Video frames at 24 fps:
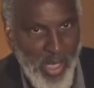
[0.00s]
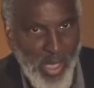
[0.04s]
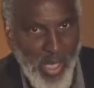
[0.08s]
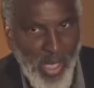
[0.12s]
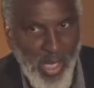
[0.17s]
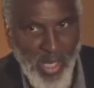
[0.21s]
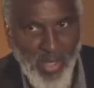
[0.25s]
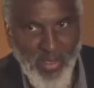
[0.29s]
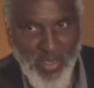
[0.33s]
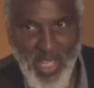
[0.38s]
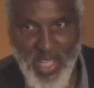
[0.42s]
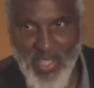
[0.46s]

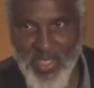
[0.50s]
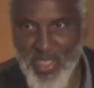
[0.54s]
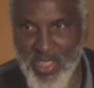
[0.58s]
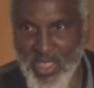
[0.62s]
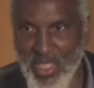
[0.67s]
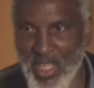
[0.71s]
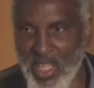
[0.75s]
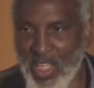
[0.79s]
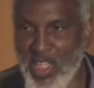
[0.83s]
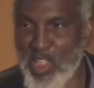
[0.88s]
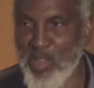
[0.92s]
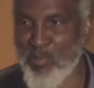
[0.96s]
and that's
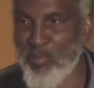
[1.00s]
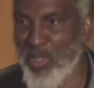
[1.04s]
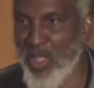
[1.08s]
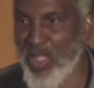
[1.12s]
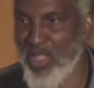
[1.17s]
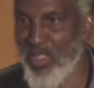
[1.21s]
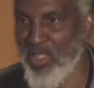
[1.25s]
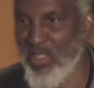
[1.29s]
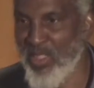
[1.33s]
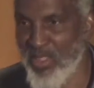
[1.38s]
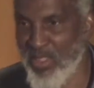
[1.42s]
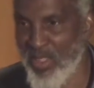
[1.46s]

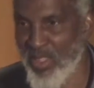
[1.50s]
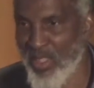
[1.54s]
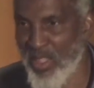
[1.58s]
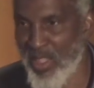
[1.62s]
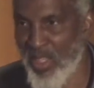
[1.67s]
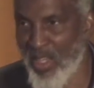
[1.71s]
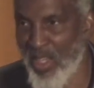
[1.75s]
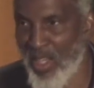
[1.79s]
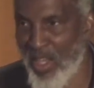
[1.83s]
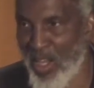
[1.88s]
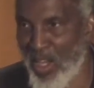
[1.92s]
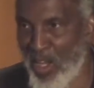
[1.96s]
independent
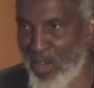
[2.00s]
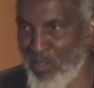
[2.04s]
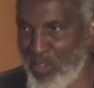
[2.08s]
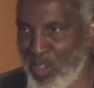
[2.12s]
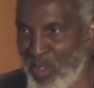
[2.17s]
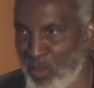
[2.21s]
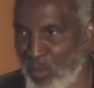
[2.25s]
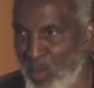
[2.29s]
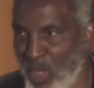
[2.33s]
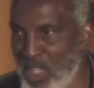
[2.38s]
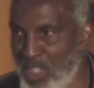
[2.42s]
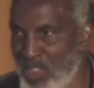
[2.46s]
of their
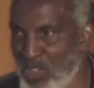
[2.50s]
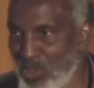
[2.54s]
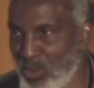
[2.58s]
race